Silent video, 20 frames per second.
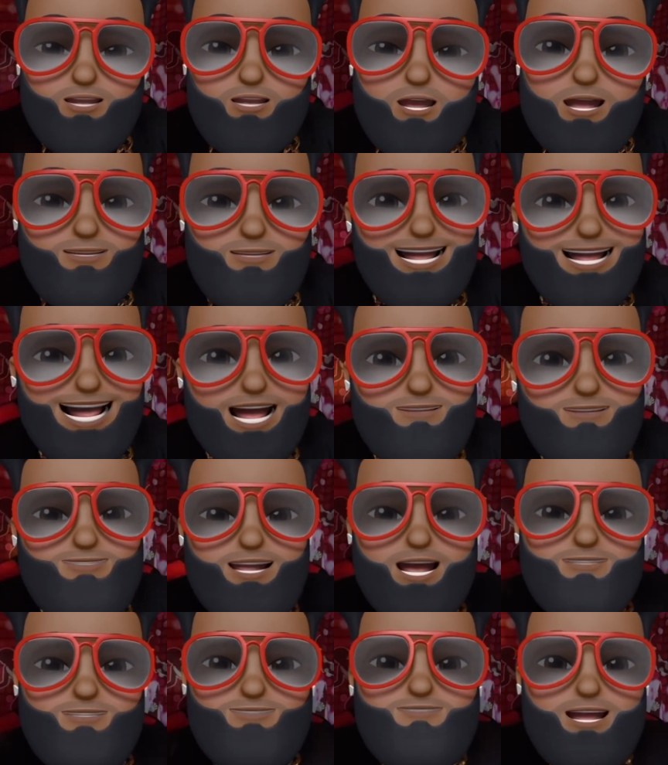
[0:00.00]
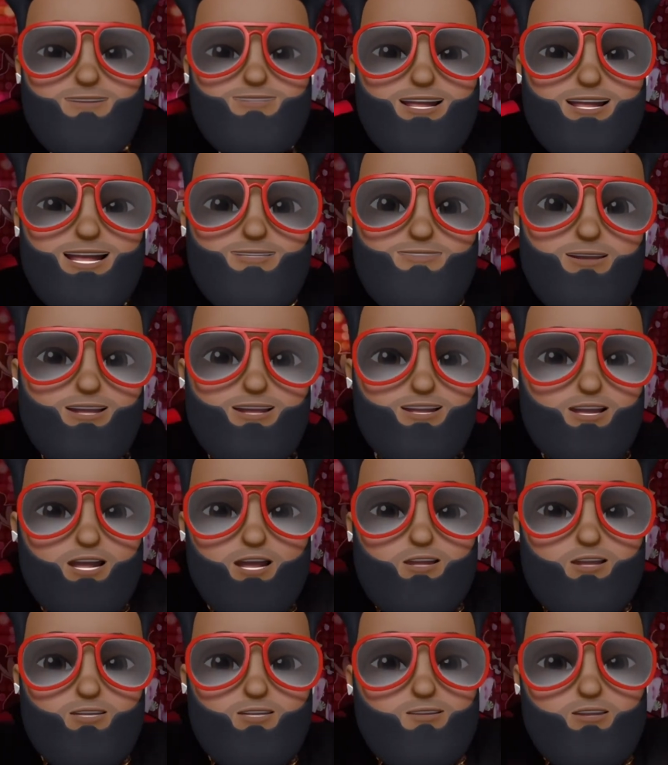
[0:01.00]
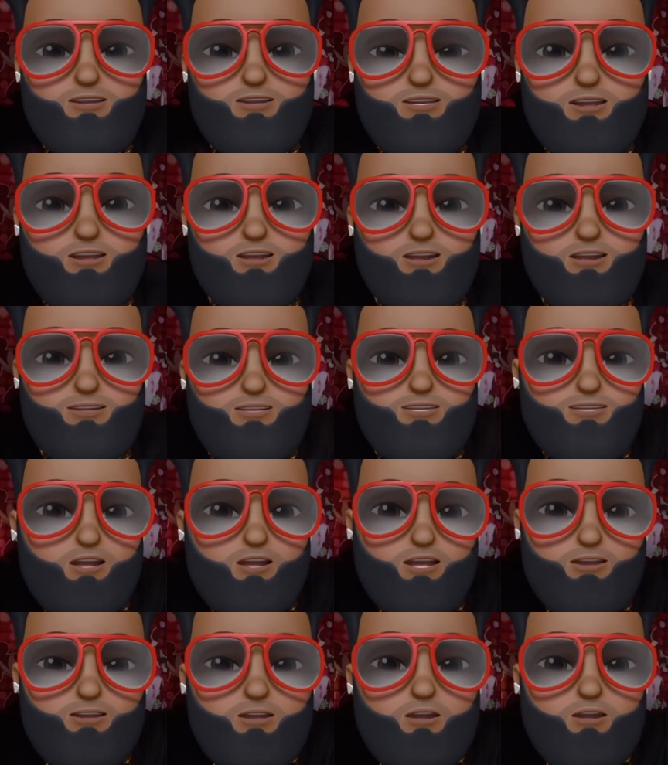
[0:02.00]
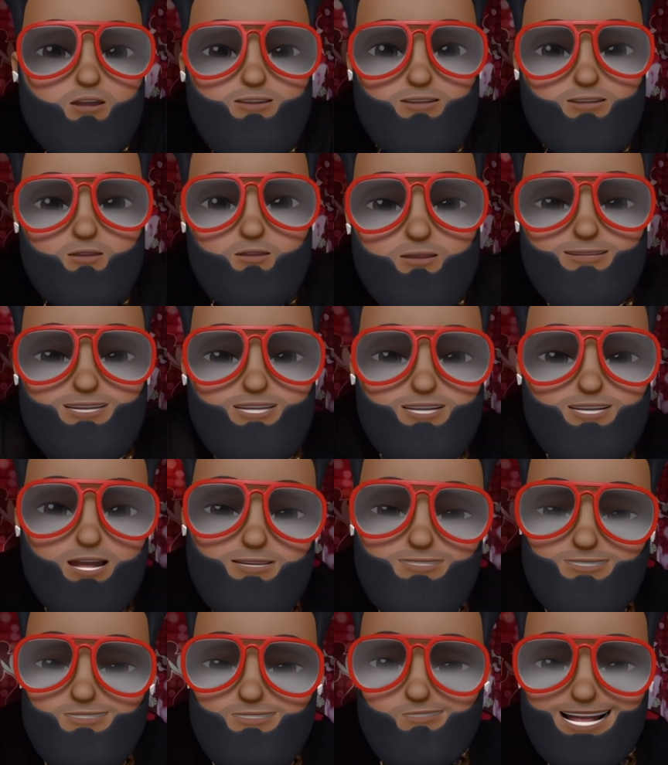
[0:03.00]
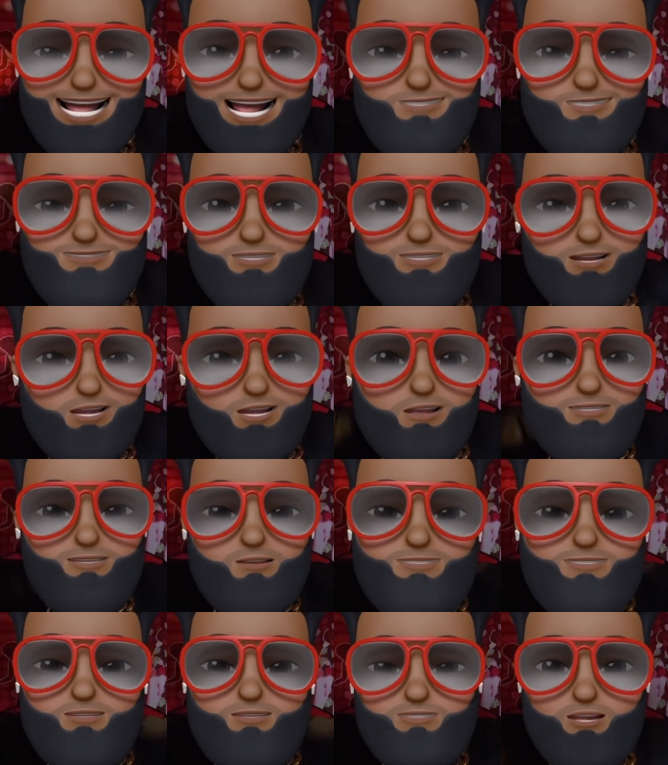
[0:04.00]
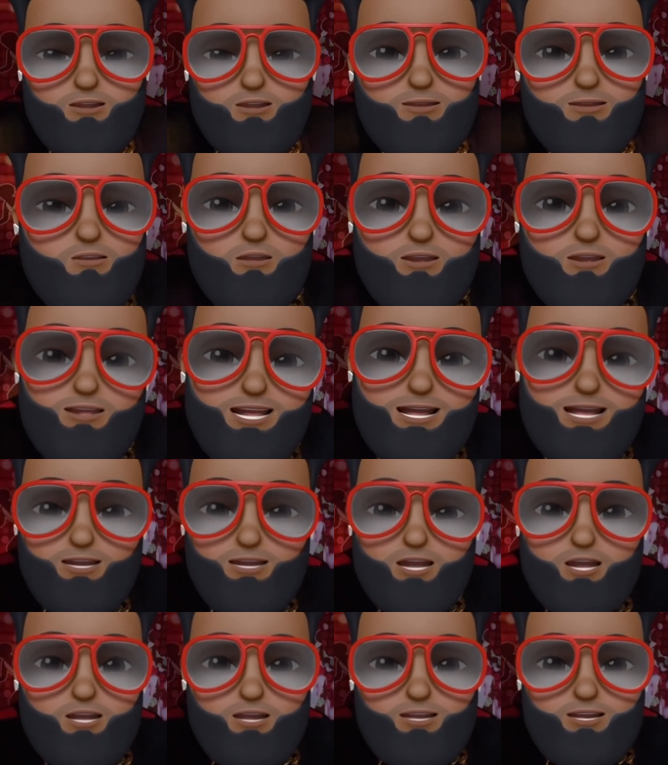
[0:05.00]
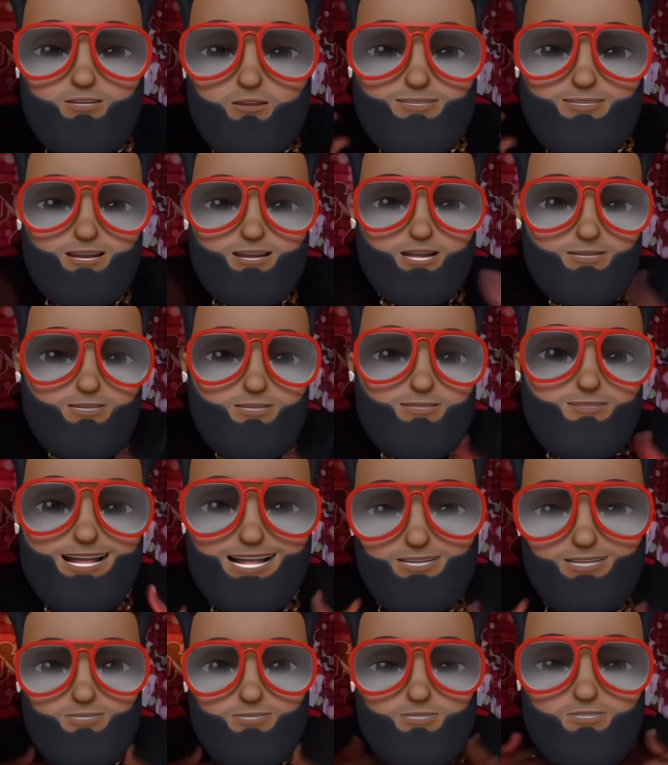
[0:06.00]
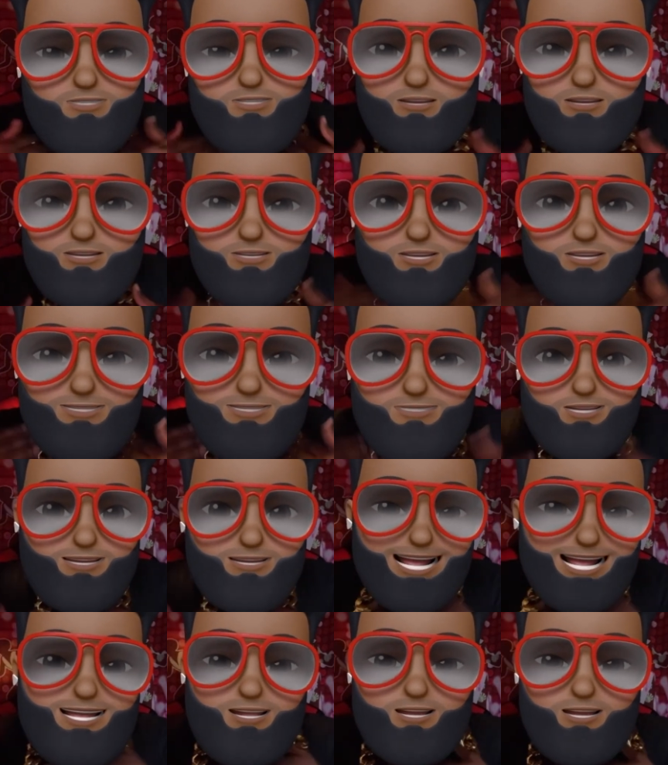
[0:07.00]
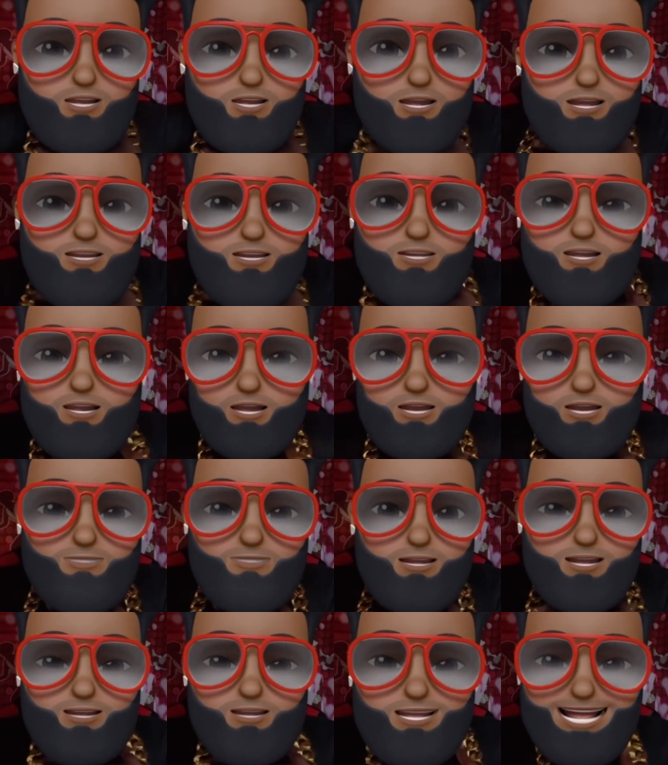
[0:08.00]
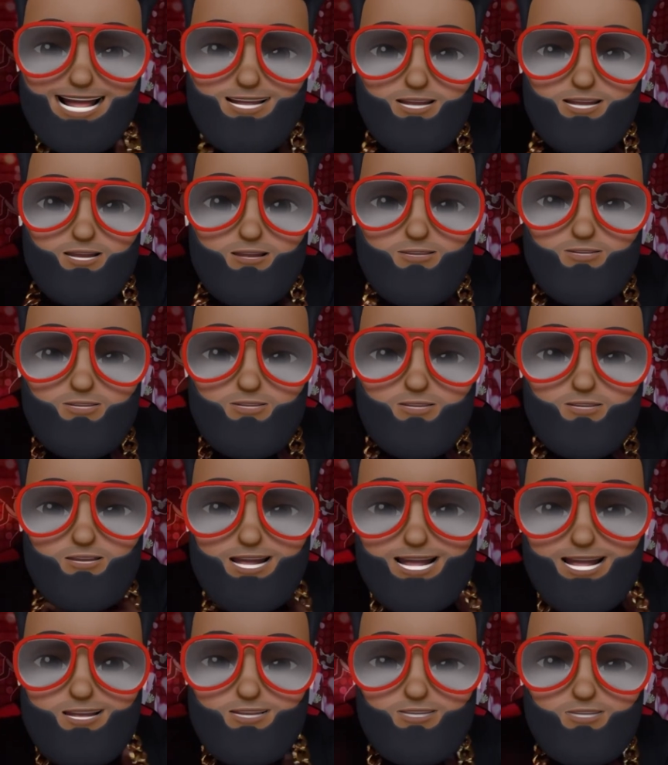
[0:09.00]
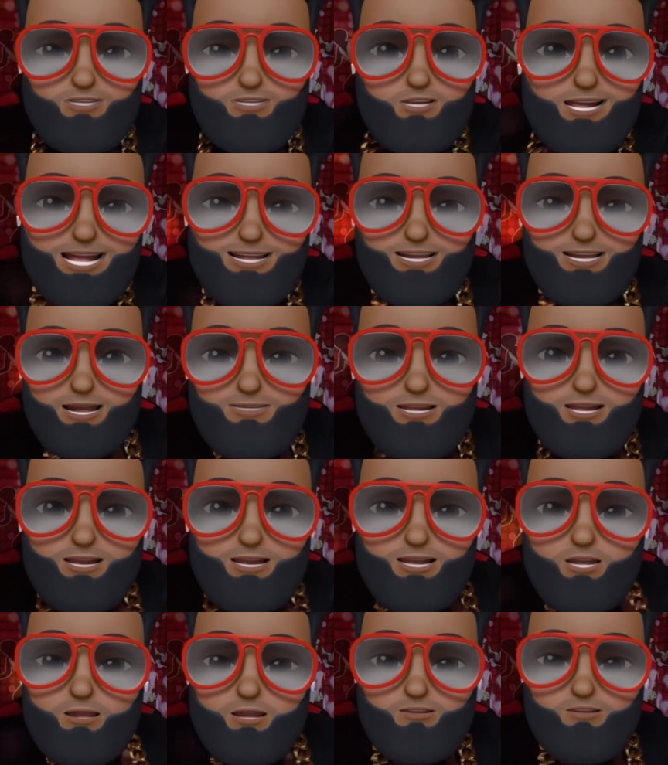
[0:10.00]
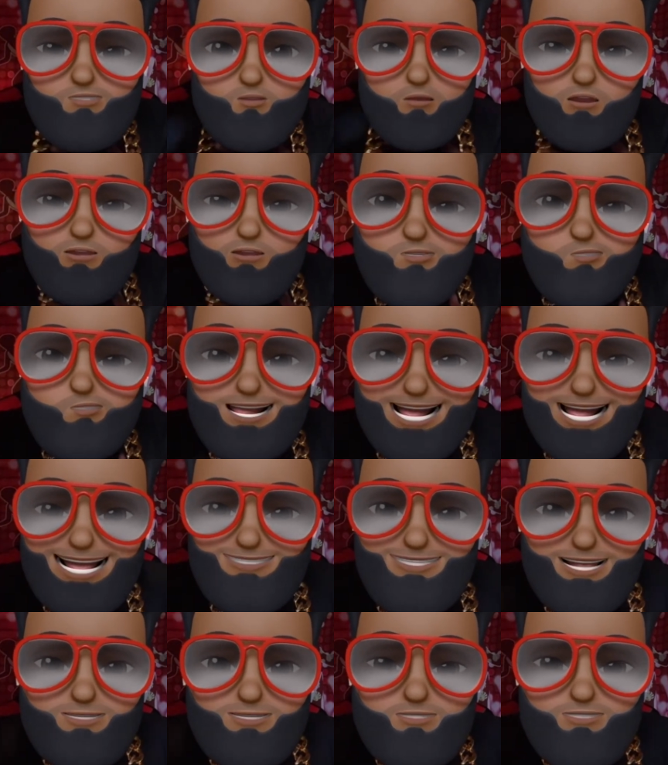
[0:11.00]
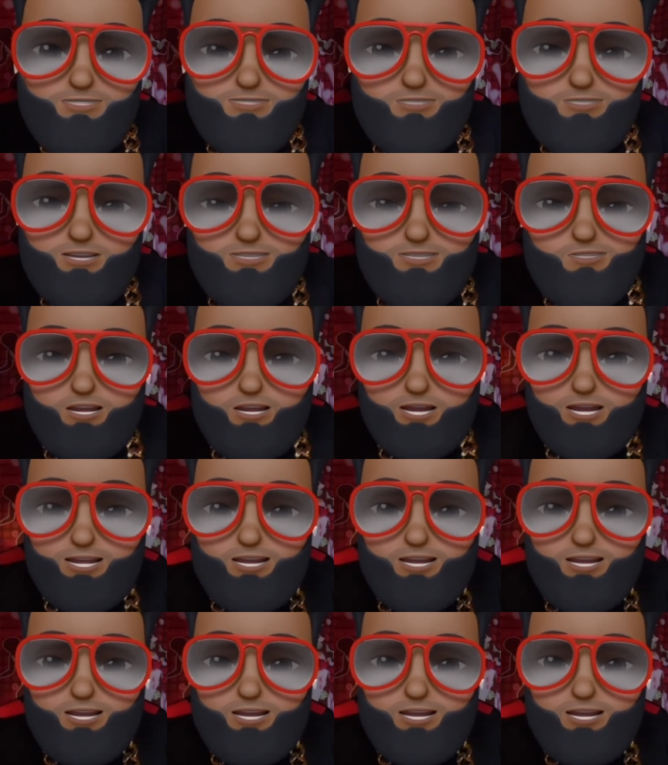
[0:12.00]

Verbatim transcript: I'm like, I'm, I'm, I'm like, bitch. Uh, so what you gonna do? Uh, you gonna, you, you want me to jump in the bathtub? You want me to run the water? Like, you want me to jump in the bathtub? So you gonna give me like, you know what I mean? Like, like, like, give me a, a royal bath. Like, what you gonna do?